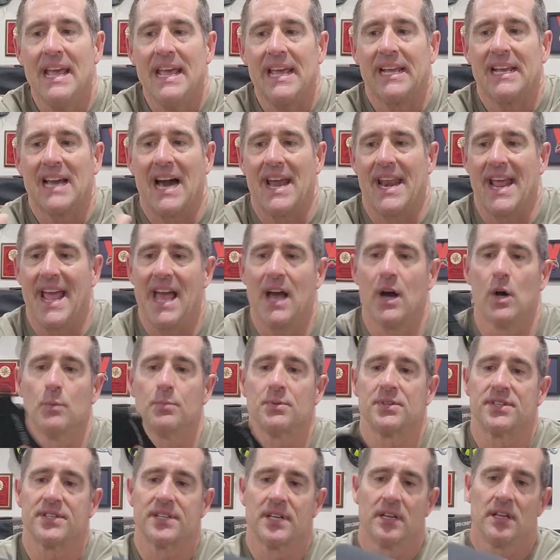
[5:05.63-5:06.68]
It kind of
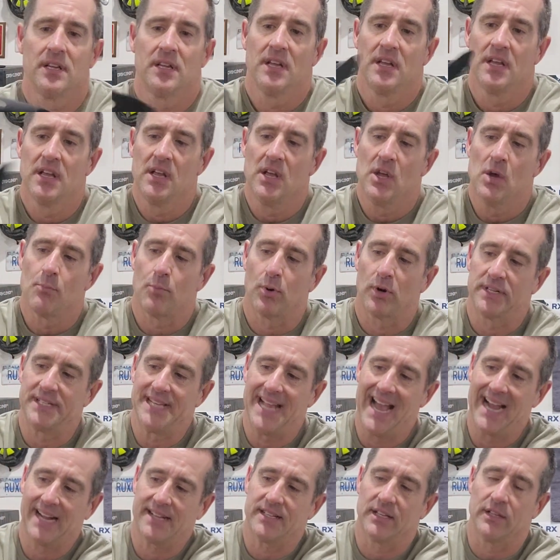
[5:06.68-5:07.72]
helps
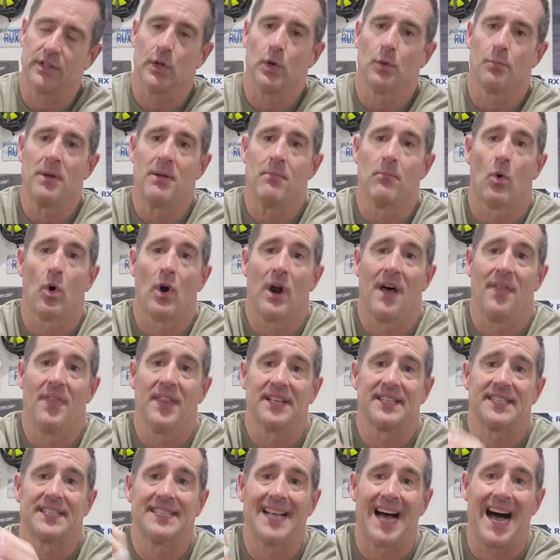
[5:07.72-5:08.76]
protect a little bit more on
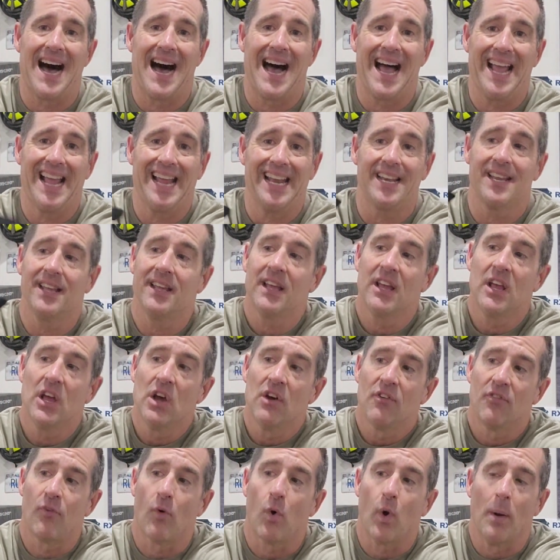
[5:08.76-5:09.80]
the side
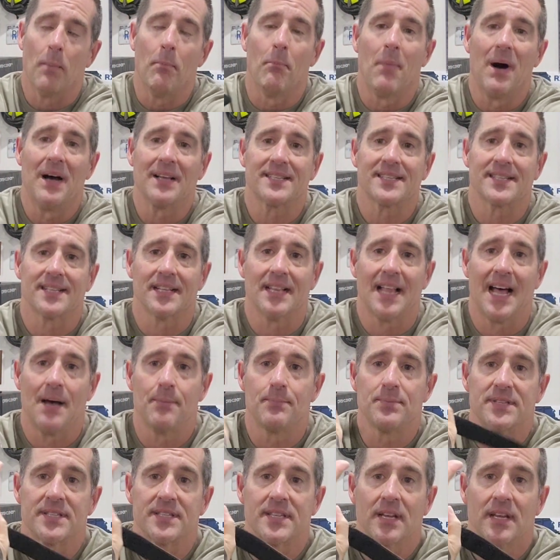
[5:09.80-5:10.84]
for muscle
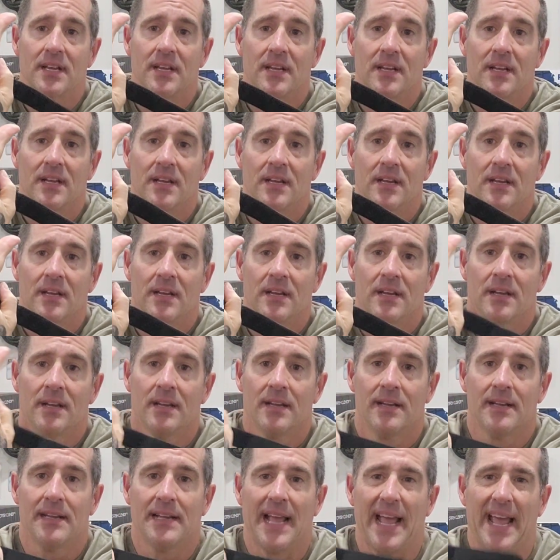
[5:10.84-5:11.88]
ups
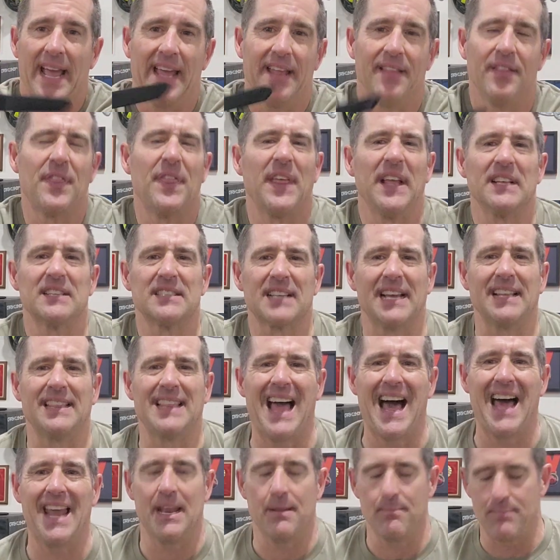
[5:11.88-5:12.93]
and things like
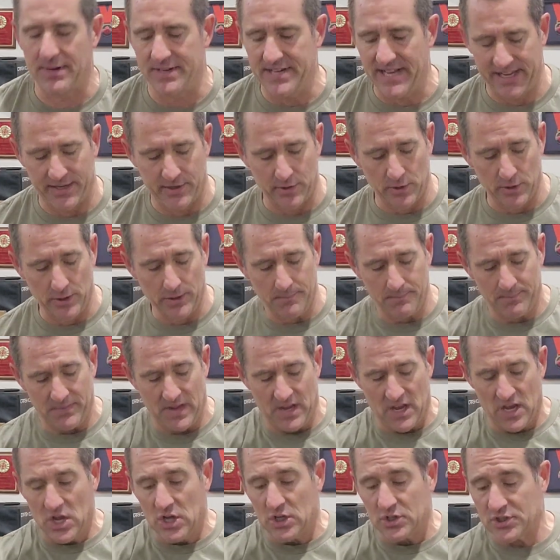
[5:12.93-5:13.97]
that in
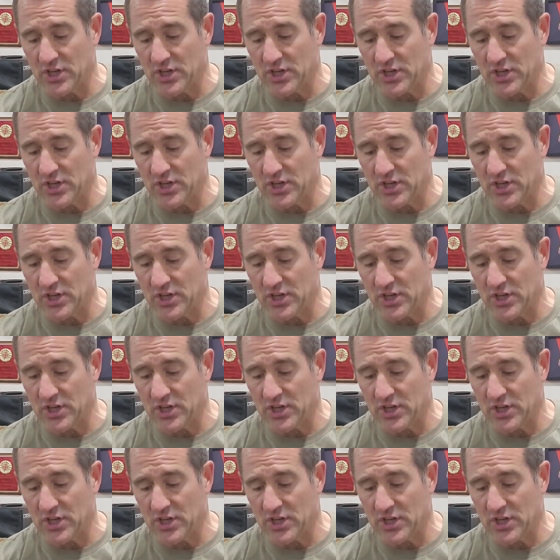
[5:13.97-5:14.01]
particular.